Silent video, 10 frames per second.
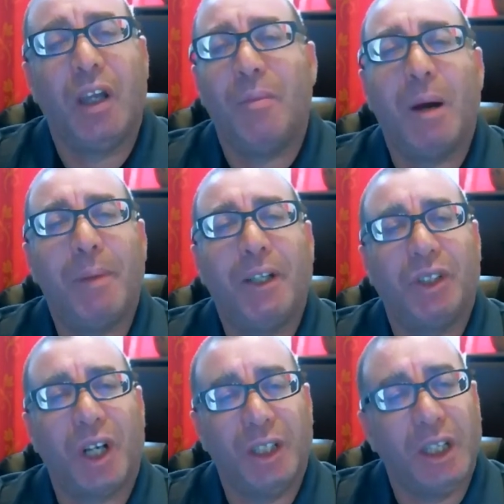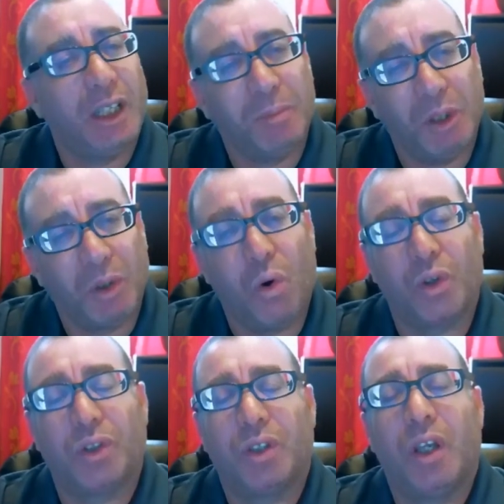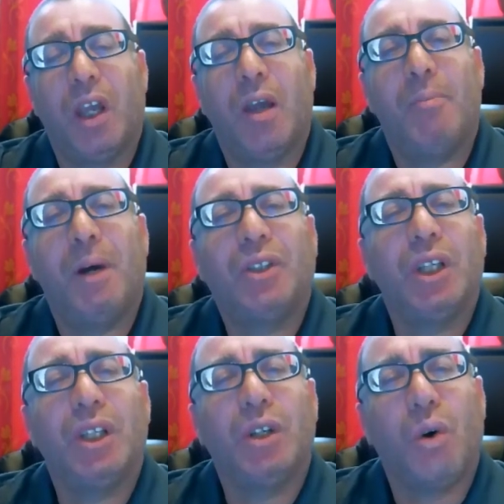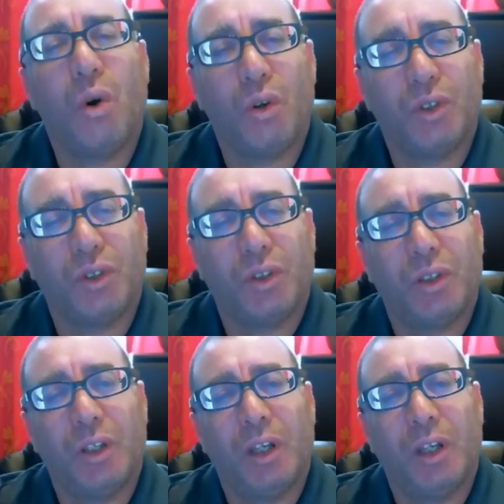My, my, training, it means course. My training course